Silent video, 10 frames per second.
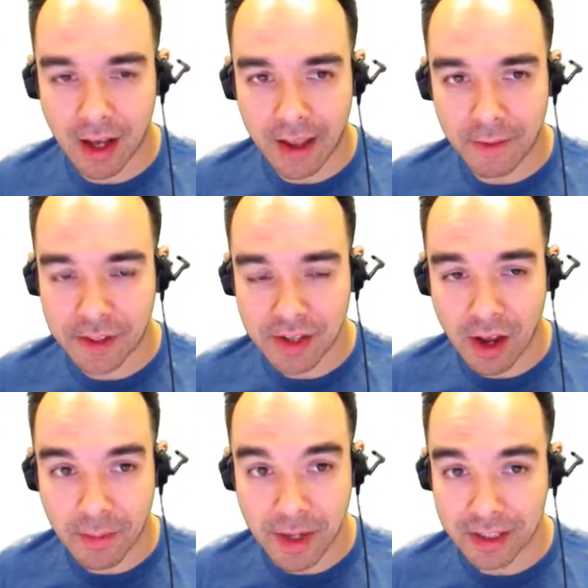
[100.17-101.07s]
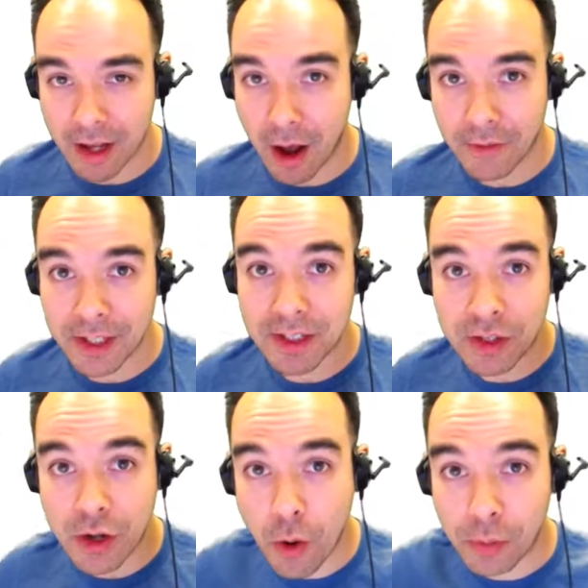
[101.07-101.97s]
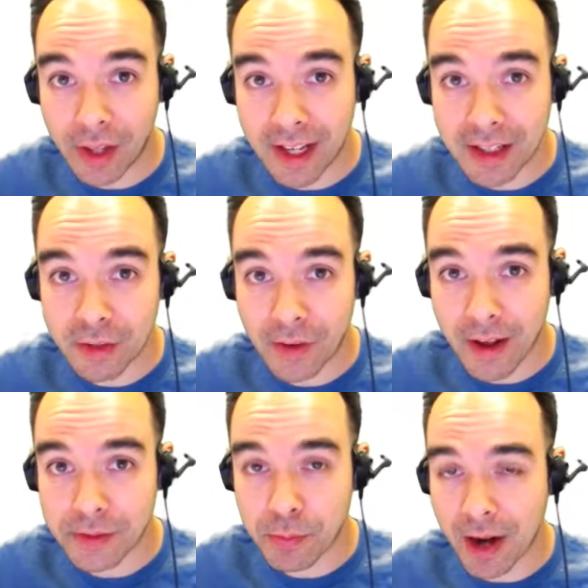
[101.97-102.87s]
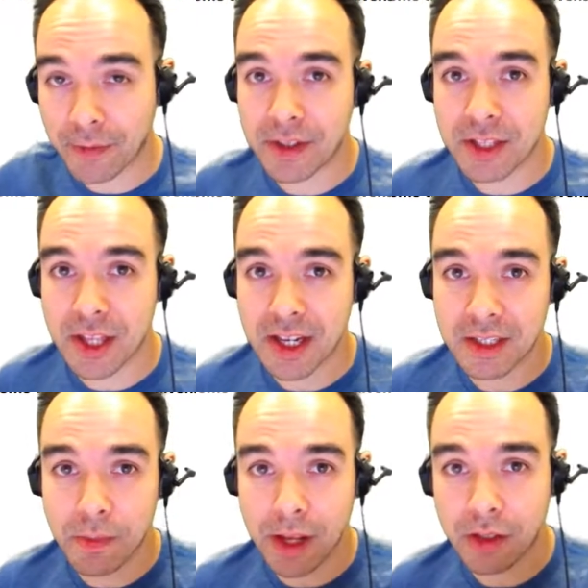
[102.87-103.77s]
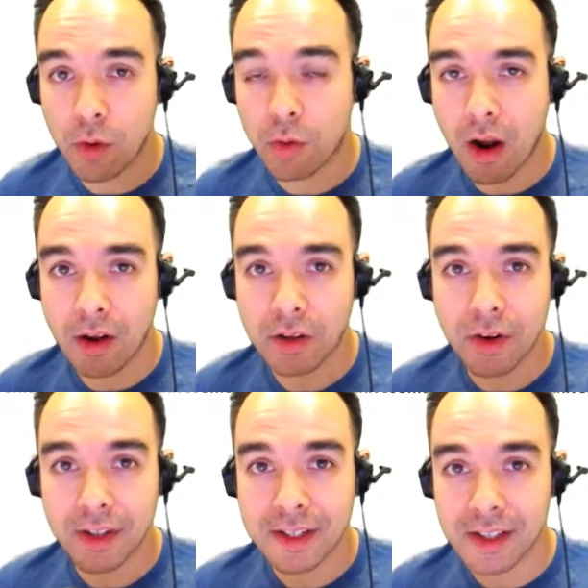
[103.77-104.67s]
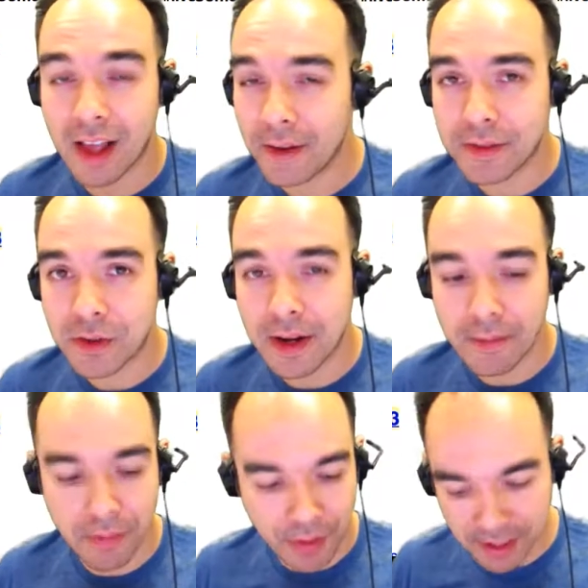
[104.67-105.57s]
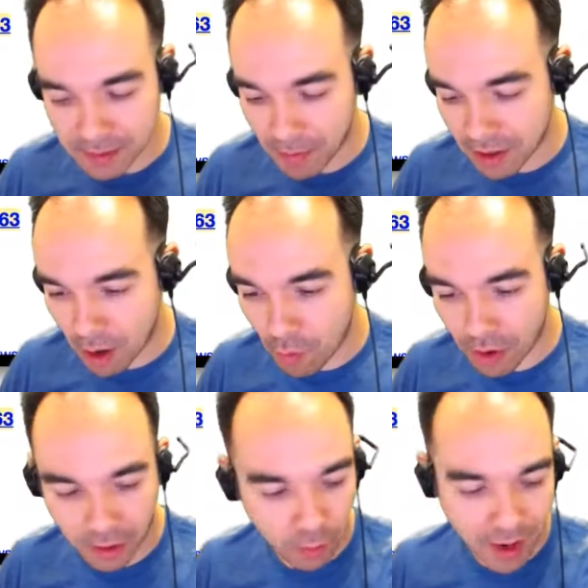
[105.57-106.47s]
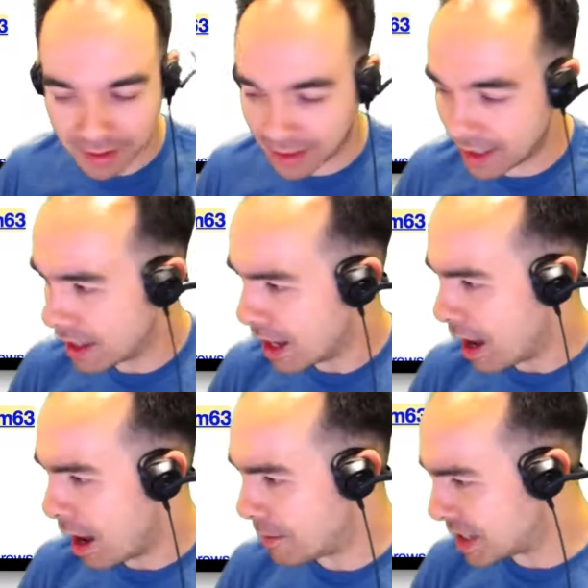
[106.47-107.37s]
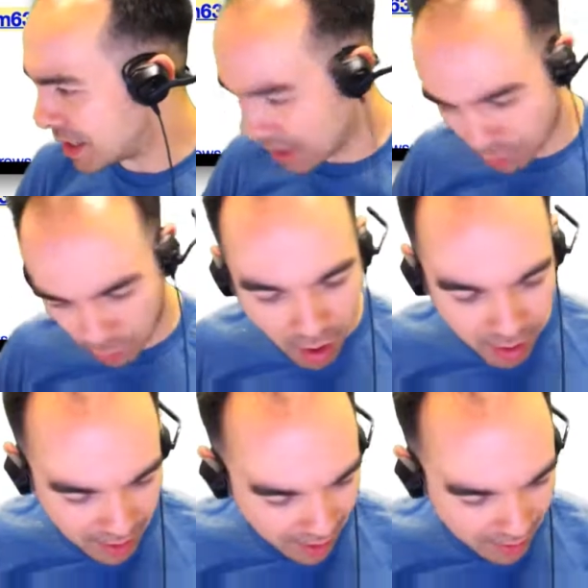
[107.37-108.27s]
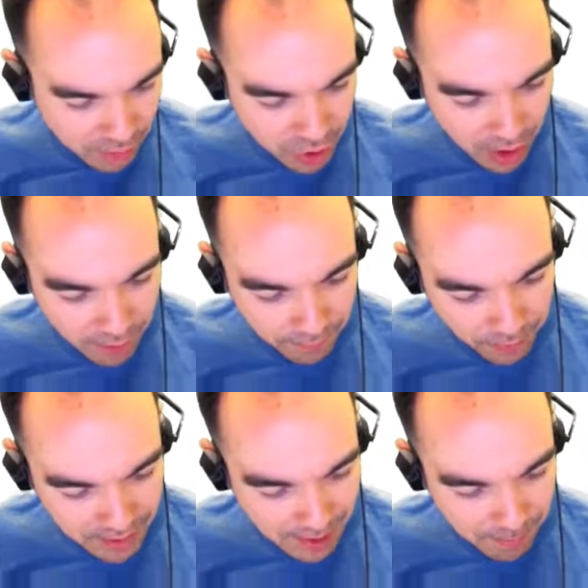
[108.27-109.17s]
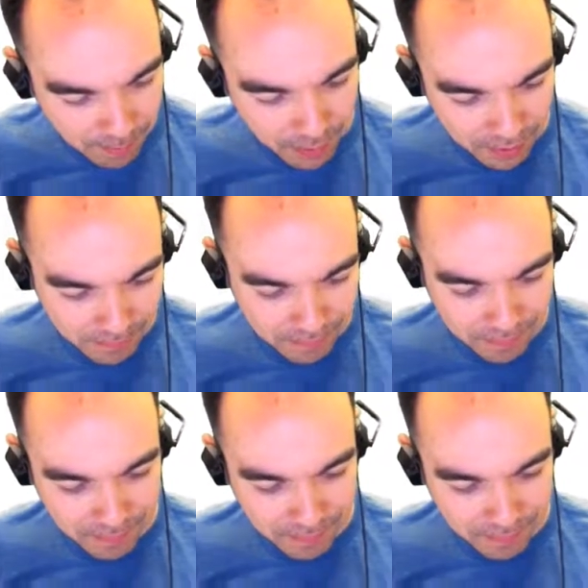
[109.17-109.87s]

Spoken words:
If it's not immediately obvious, no plan survives breakfast. Things might go wrong during this live stream. Things might not work correctly. I'm sitting in the wrong kind of chair, for example.